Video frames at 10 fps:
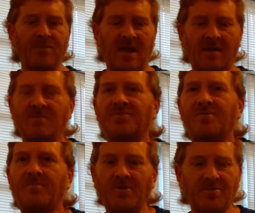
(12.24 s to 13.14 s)
It was
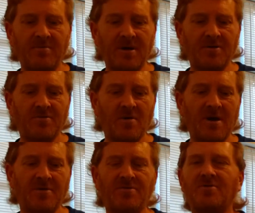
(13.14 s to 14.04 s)
supposed to be a
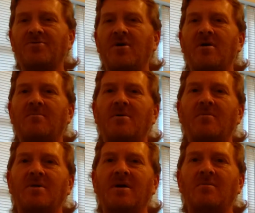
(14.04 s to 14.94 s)
Throwback Thursday, but
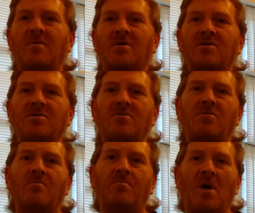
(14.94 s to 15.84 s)
we're getting ready to
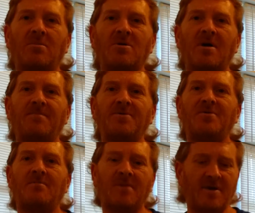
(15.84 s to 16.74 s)
do Bubble Guppies
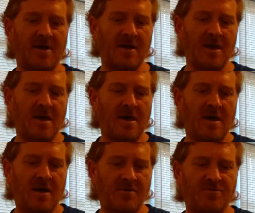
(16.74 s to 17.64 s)
on Monday.
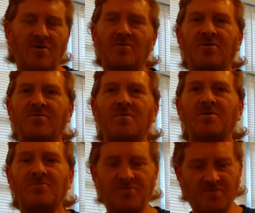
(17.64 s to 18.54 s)
And so this
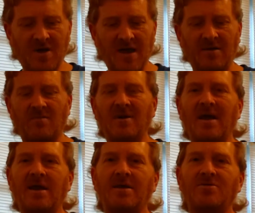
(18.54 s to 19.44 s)
one's kind of
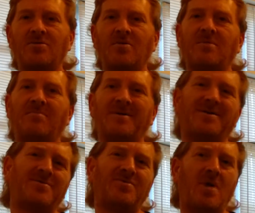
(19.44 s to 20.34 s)
related to it, but
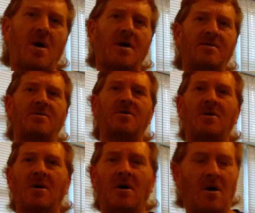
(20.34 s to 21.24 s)
it's not.
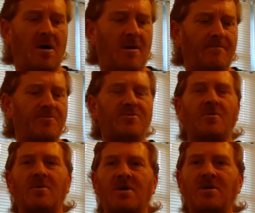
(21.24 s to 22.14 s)
So
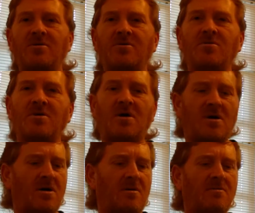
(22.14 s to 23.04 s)
we're going to do
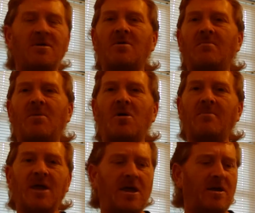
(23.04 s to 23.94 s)
the Little
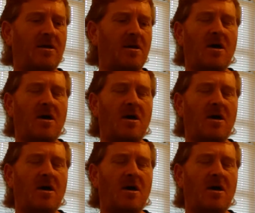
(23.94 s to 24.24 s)
Mermaid.